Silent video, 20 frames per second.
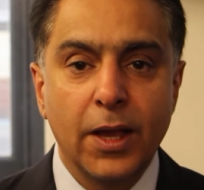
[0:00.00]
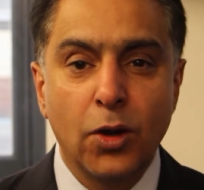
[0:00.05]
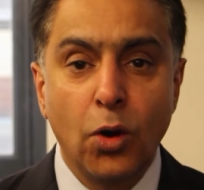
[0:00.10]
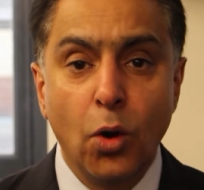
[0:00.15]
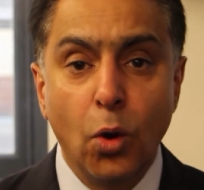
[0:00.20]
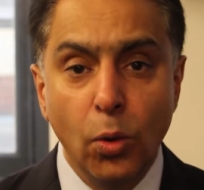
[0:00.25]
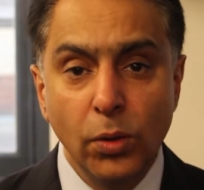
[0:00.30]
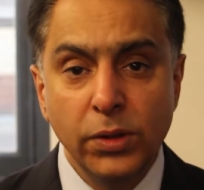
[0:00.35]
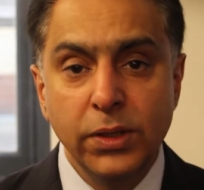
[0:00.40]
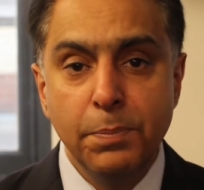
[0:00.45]

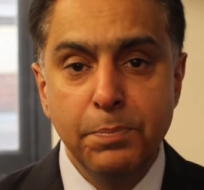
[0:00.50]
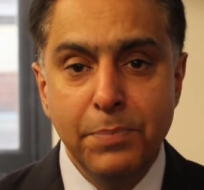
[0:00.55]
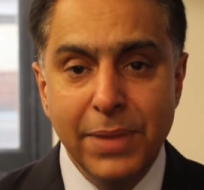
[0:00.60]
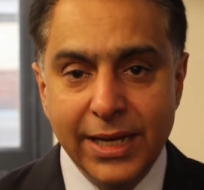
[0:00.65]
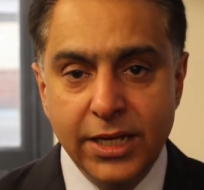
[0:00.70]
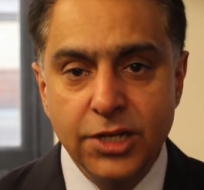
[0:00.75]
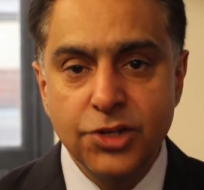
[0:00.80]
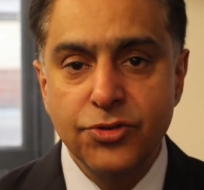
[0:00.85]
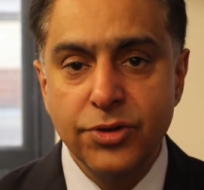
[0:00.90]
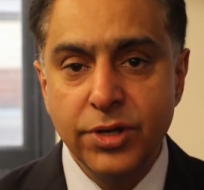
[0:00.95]
call the
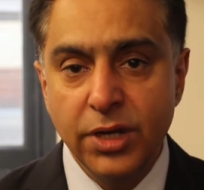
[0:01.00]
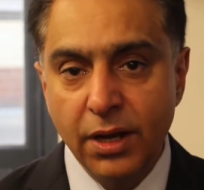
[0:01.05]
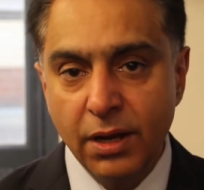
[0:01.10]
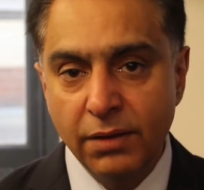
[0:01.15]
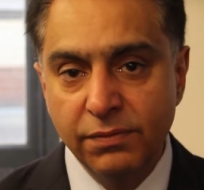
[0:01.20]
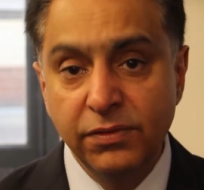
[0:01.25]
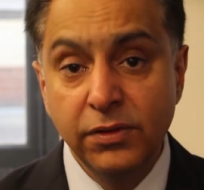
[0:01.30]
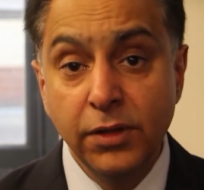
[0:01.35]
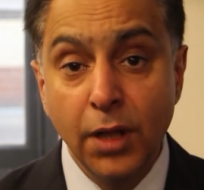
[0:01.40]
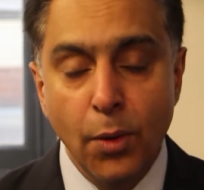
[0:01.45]
bigotry
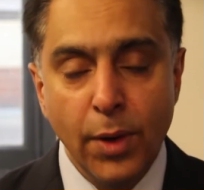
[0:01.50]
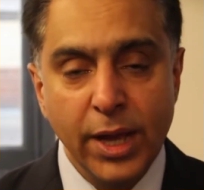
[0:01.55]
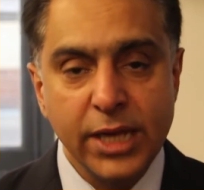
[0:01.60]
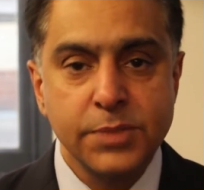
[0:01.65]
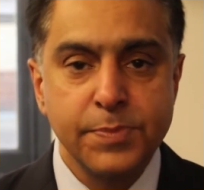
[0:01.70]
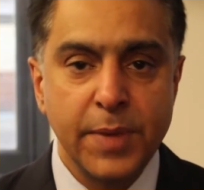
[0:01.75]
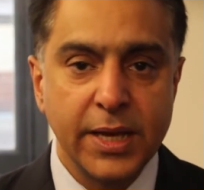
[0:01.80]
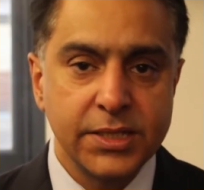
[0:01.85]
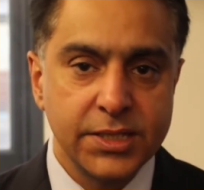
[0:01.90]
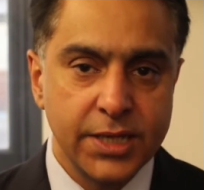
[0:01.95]
of low
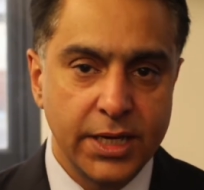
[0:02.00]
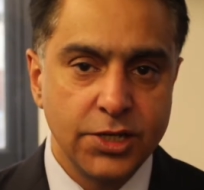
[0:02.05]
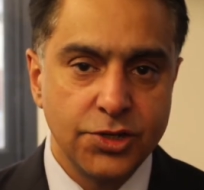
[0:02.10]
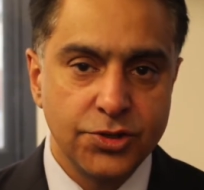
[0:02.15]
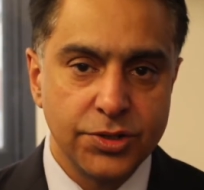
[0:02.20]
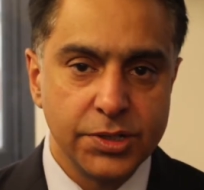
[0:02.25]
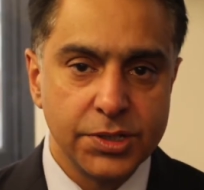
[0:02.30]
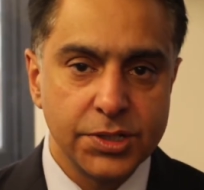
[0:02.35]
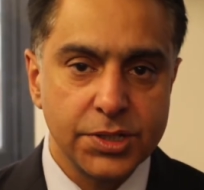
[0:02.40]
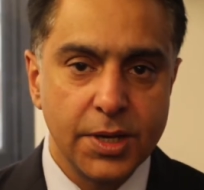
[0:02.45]

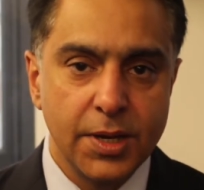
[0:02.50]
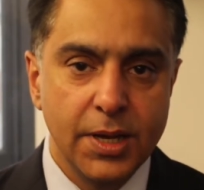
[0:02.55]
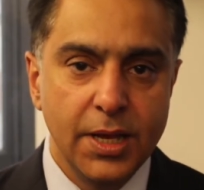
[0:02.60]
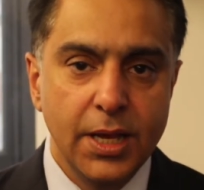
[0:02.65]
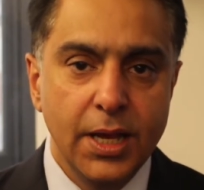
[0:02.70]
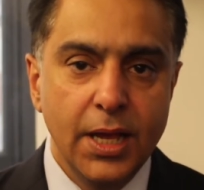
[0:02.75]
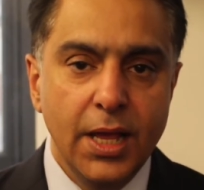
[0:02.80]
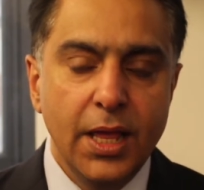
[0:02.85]
expectations.